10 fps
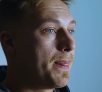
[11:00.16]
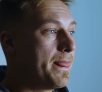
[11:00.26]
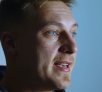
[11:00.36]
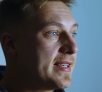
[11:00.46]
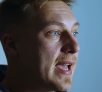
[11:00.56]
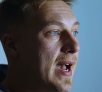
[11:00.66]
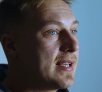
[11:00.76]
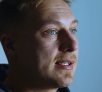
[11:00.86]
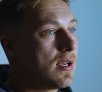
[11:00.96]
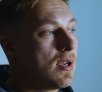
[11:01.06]
These
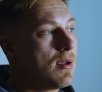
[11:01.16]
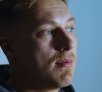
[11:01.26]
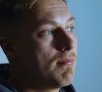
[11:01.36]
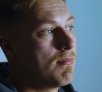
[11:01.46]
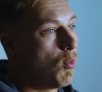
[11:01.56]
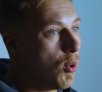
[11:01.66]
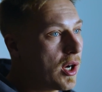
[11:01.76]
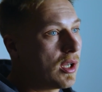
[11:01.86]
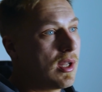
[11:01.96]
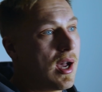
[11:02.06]
guys
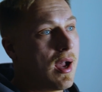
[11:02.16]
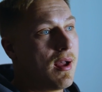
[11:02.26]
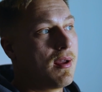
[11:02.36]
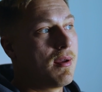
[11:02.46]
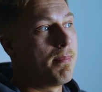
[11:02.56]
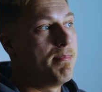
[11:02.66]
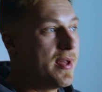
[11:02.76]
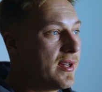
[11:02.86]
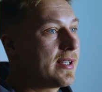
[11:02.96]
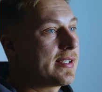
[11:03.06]
work a lot.
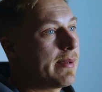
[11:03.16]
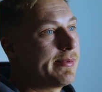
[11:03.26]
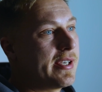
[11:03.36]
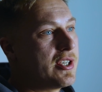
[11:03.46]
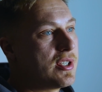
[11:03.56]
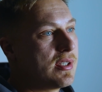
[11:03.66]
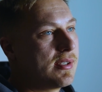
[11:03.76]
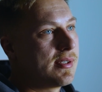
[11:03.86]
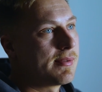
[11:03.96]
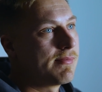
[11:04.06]
Building
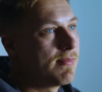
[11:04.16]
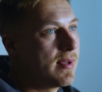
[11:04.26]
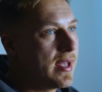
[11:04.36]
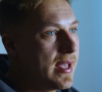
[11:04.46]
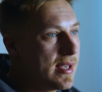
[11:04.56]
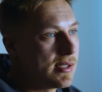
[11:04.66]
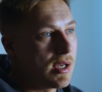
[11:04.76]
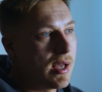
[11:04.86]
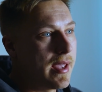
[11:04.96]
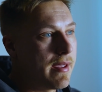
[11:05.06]
substations is
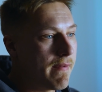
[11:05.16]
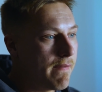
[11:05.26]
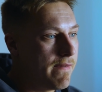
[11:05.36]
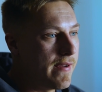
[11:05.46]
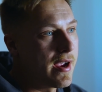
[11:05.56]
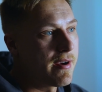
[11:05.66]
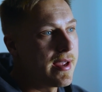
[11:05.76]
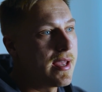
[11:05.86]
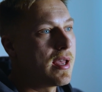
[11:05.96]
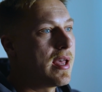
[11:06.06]
a
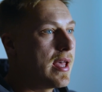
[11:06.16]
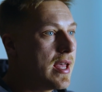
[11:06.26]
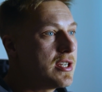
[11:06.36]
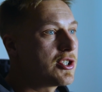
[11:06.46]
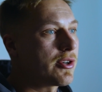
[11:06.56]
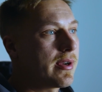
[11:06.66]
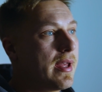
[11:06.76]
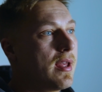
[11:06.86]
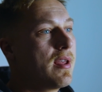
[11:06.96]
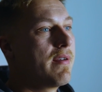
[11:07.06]
very
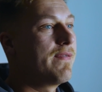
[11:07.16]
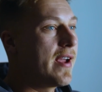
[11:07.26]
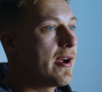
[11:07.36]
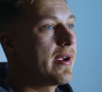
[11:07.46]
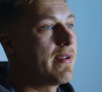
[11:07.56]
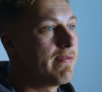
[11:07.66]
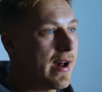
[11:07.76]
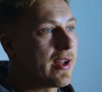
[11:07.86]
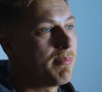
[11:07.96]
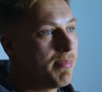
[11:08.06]
intricate, very
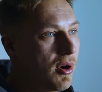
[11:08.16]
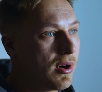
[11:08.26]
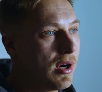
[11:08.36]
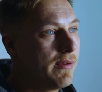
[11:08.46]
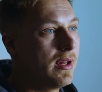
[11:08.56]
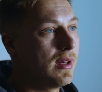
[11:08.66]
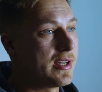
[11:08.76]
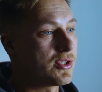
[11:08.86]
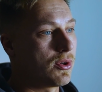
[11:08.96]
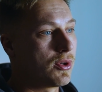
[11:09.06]
vital part of the
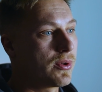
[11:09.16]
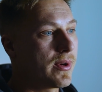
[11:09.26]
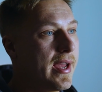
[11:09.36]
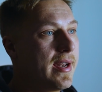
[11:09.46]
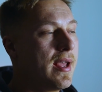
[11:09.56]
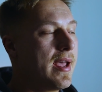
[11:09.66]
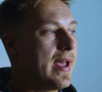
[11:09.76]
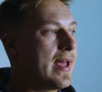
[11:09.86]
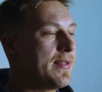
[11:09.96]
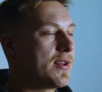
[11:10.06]
electrical grid.
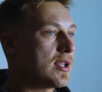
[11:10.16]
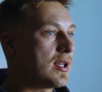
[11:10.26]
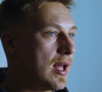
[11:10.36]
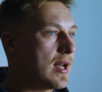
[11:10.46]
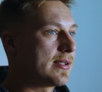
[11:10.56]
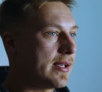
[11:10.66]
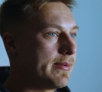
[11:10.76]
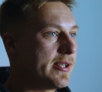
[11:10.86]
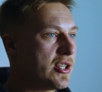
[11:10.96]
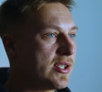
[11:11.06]
And there's a lot of
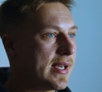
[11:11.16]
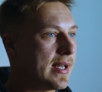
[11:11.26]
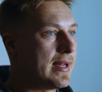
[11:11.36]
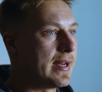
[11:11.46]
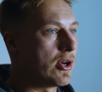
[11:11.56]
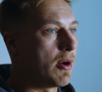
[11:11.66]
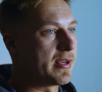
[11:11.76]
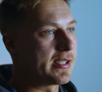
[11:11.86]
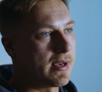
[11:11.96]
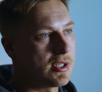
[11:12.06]
substations that need to go up,
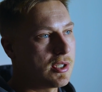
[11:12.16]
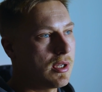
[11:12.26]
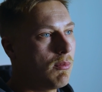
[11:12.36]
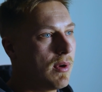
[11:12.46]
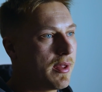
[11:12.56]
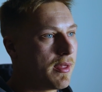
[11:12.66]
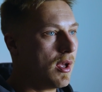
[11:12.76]
especially with